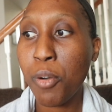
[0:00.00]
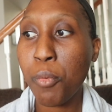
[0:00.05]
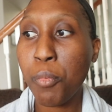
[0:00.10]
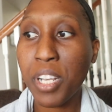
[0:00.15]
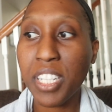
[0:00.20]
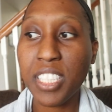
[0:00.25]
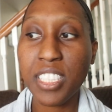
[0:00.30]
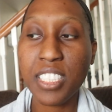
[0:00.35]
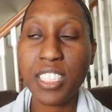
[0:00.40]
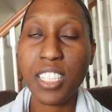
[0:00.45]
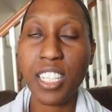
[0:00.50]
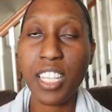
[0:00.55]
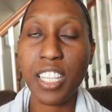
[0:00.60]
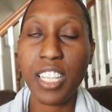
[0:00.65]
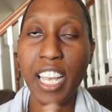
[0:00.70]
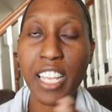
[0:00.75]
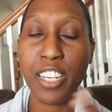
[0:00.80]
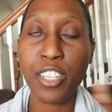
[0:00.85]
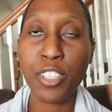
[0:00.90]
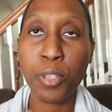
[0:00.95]
Which,
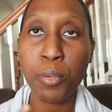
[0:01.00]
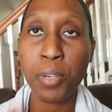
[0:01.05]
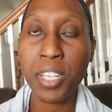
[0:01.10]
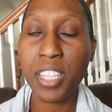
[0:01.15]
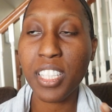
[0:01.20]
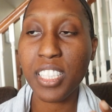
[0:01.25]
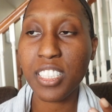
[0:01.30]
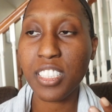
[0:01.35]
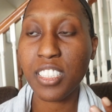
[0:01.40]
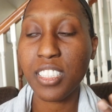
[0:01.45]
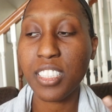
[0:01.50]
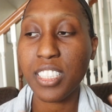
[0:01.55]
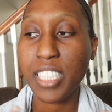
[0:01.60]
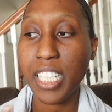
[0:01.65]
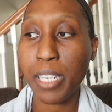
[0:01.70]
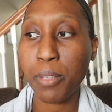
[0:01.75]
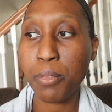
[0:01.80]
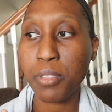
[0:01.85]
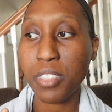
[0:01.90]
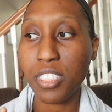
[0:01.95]
and doing this just
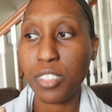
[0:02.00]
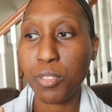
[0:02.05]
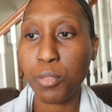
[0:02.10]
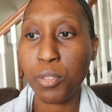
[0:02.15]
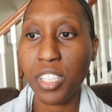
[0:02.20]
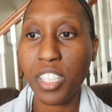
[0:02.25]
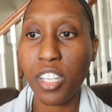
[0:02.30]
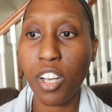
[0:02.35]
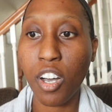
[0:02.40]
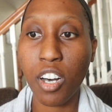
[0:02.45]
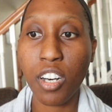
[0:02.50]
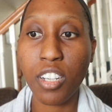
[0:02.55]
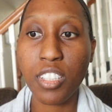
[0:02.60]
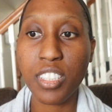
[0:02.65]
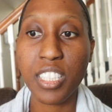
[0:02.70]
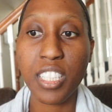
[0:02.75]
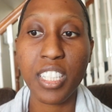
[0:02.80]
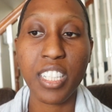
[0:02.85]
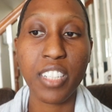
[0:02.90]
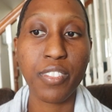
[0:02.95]
keeps us really
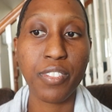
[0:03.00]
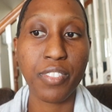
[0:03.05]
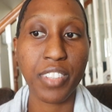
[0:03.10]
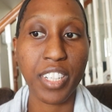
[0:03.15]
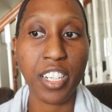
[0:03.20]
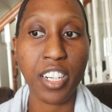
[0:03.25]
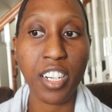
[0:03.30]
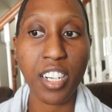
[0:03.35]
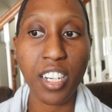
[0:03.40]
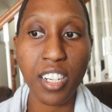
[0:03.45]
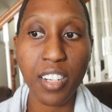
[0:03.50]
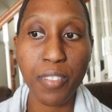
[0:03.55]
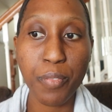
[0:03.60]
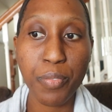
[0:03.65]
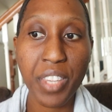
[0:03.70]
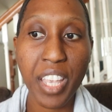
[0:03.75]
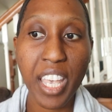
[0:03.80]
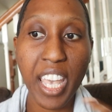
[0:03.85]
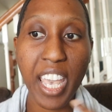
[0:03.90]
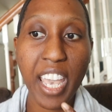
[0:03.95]
halted in fear,